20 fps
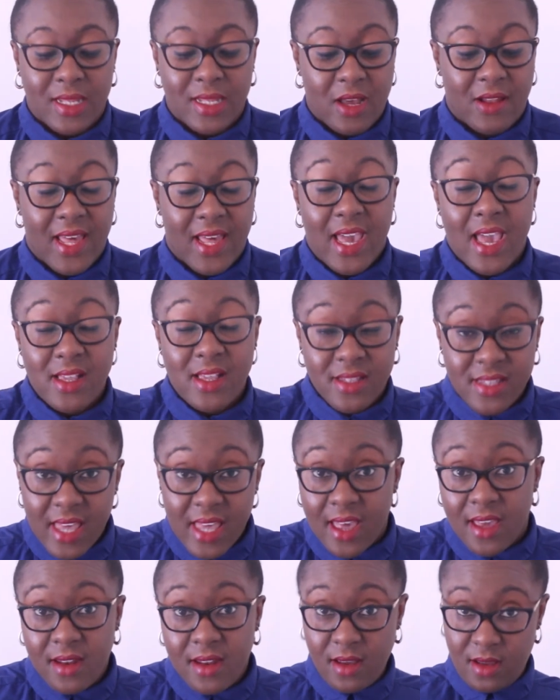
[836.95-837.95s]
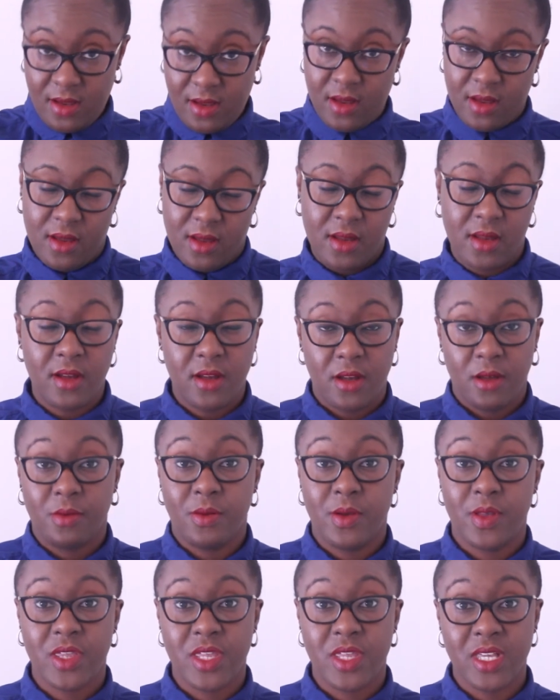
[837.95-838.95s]
Now, like I said,
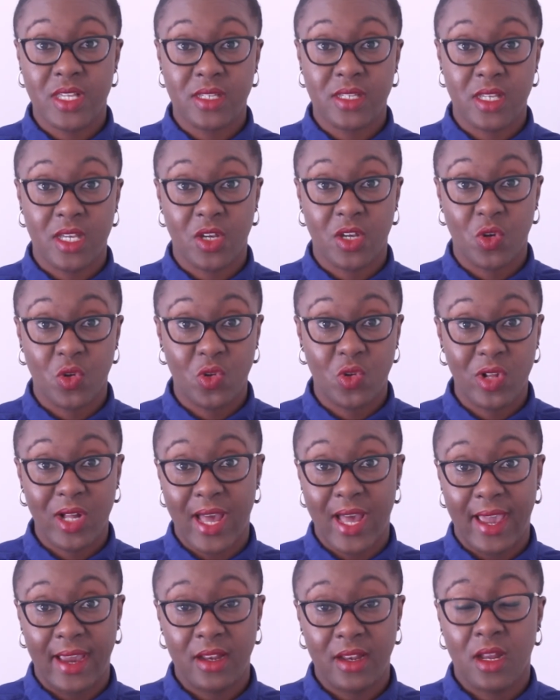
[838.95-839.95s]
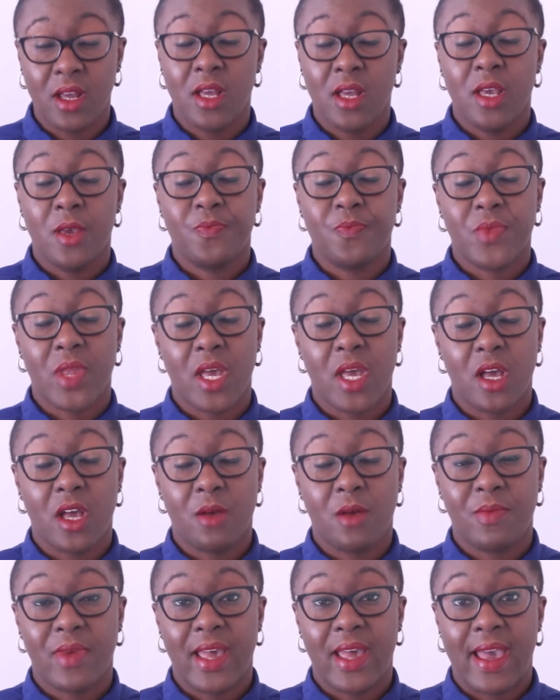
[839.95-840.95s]
this goal guide,
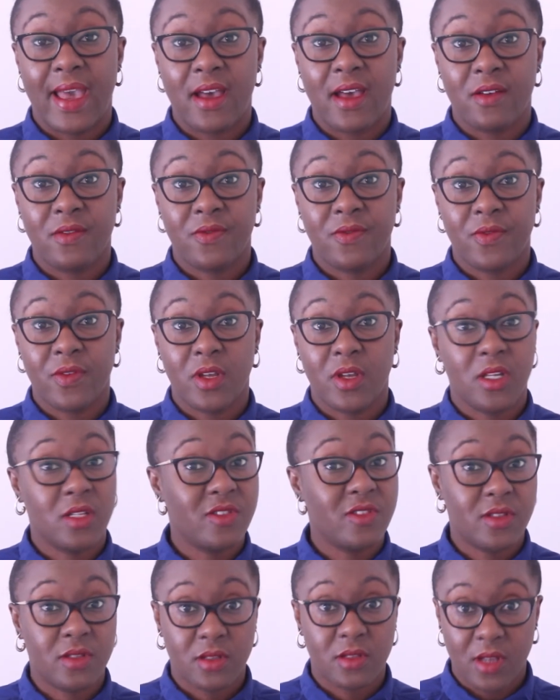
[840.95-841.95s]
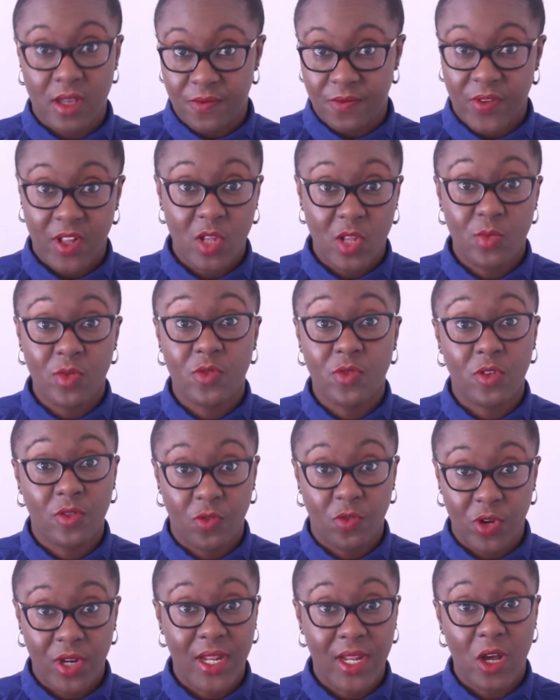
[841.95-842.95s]
I have it available for
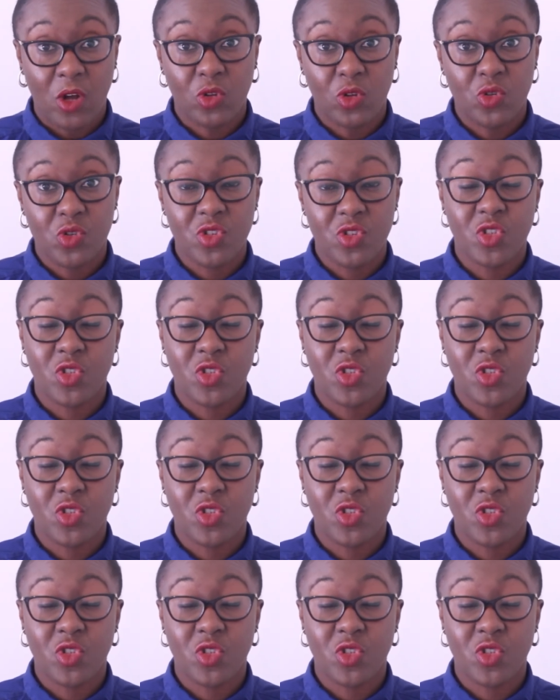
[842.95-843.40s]
free download,